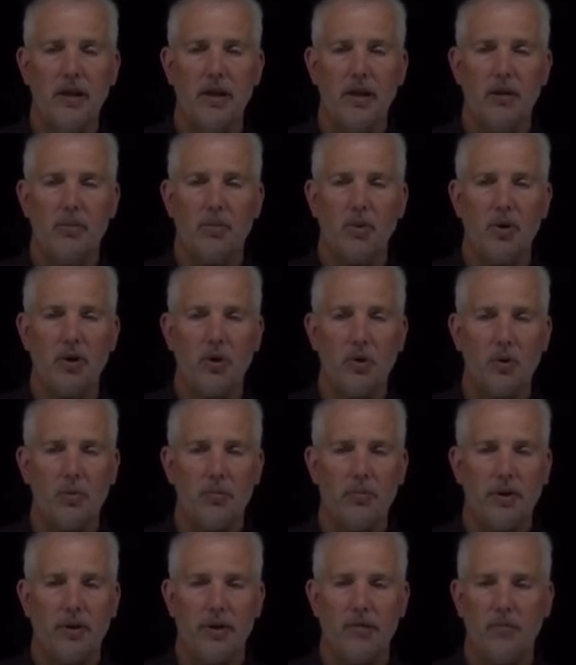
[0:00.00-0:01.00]
point group.
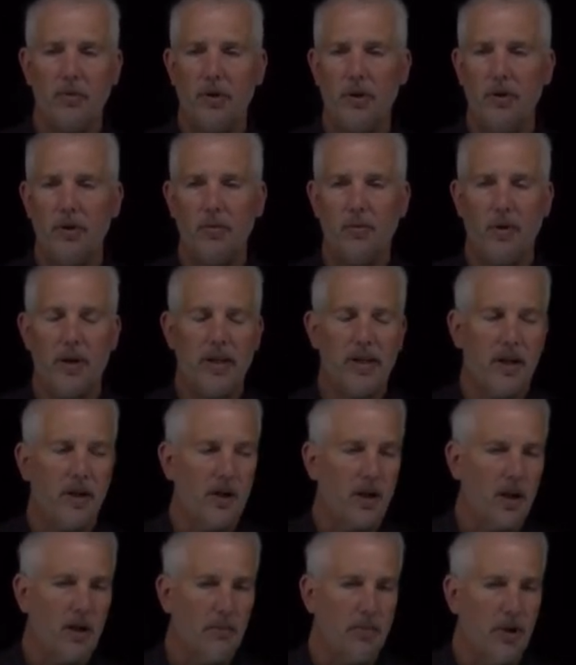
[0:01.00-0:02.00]
If we write down
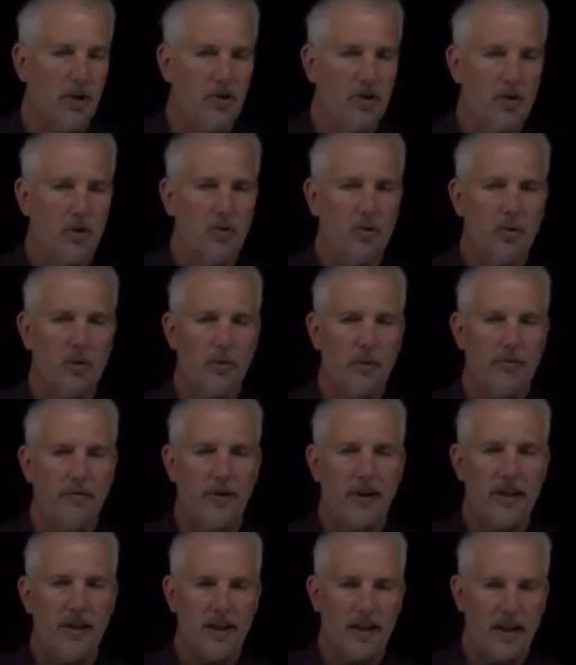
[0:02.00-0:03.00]
another molecule and we
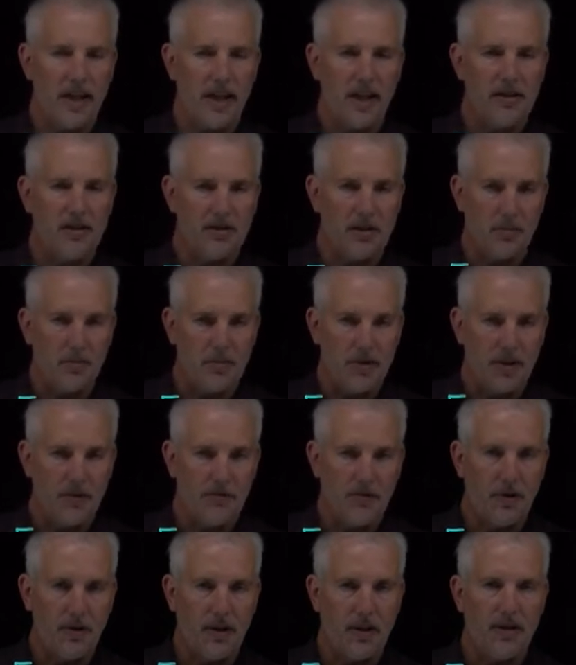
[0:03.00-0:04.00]
find that it has some
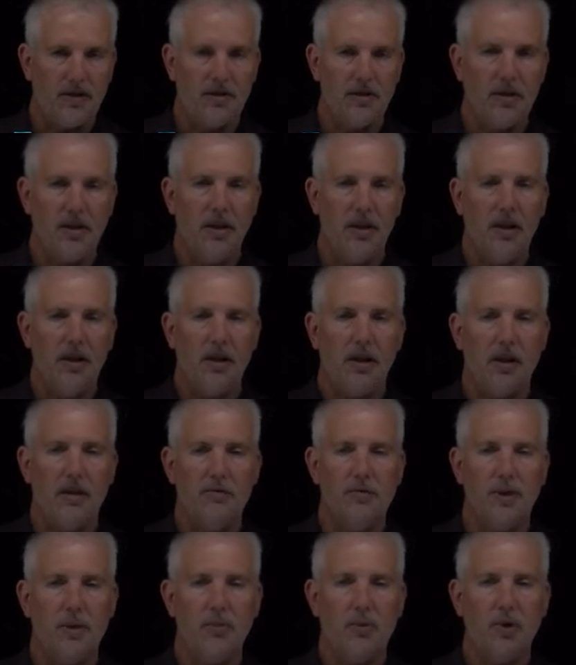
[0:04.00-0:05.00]
different list of
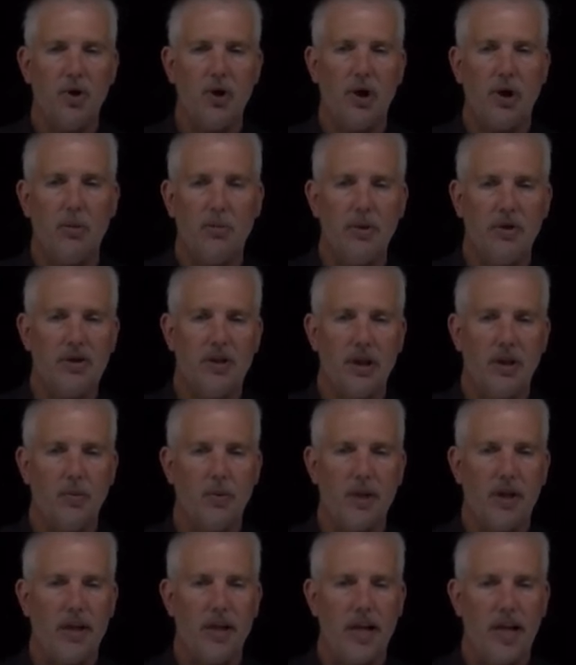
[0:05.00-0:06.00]
symmetry elements, then we
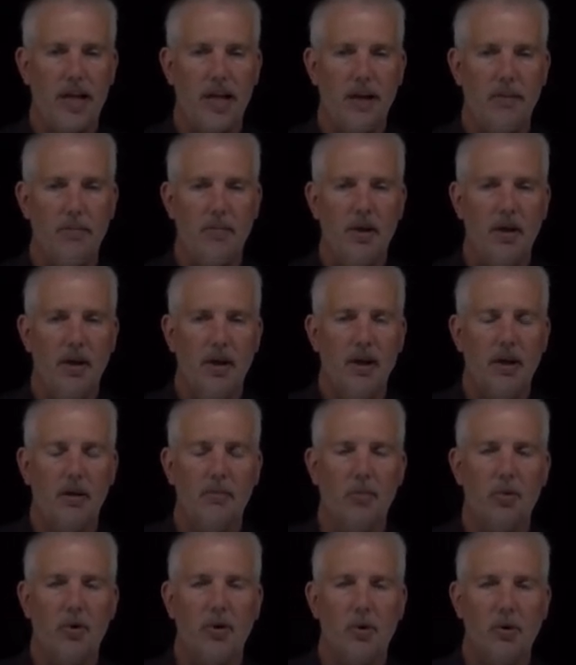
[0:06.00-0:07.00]
can name the
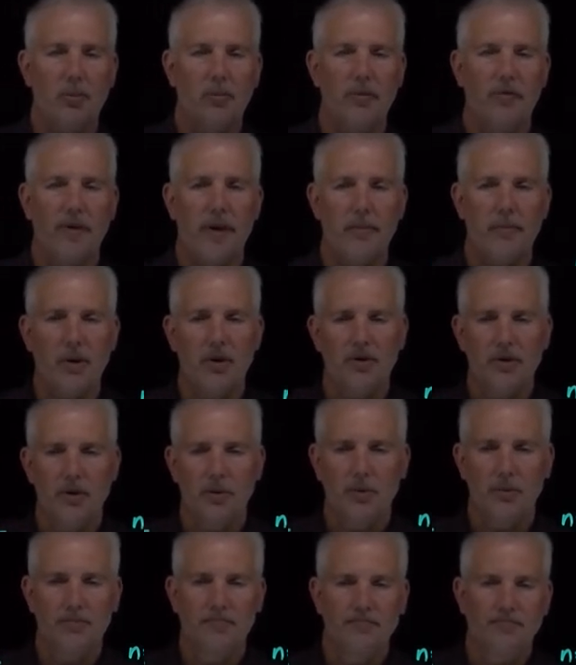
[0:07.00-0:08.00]
point group of that
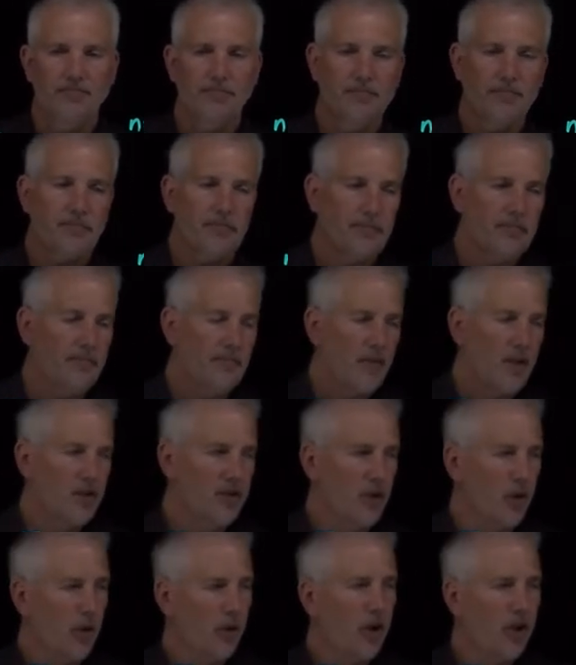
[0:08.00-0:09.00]
molecule.
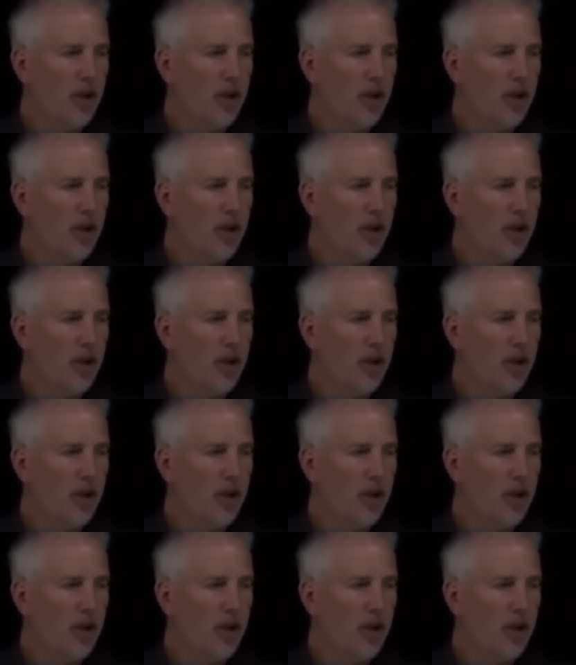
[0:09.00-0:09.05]
So